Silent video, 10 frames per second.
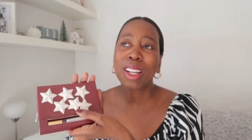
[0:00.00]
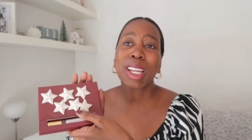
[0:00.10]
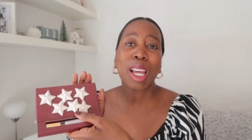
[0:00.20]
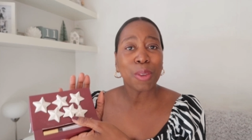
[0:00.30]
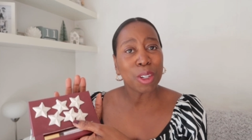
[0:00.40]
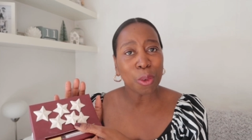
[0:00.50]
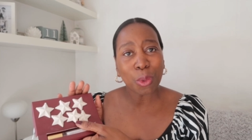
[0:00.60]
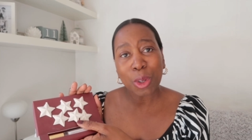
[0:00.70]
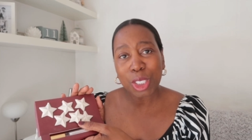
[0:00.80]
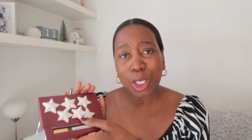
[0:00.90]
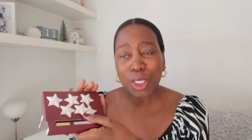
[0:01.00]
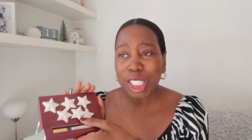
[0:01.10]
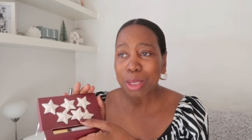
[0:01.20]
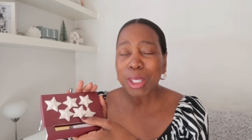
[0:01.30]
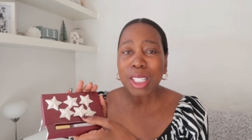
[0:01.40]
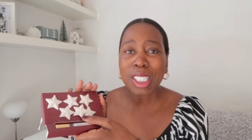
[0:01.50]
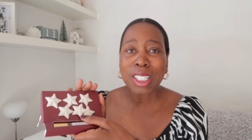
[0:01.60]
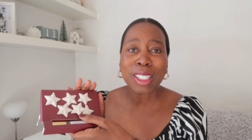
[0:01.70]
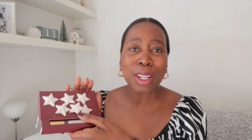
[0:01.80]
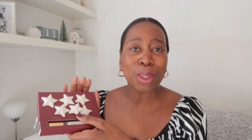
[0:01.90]
like having their first Christmas
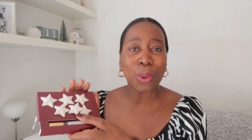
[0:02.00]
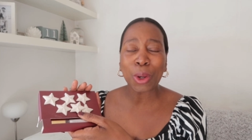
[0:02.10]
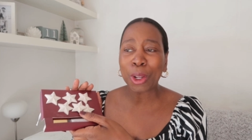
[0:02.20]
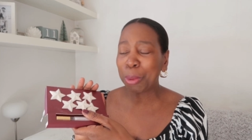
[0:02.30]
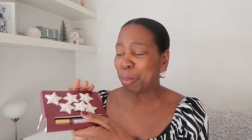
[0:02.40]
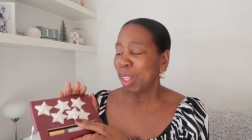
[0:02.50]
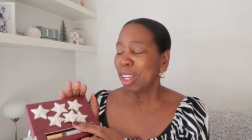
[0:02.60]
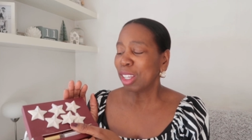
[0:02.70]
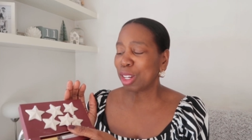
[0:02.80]
in their new home.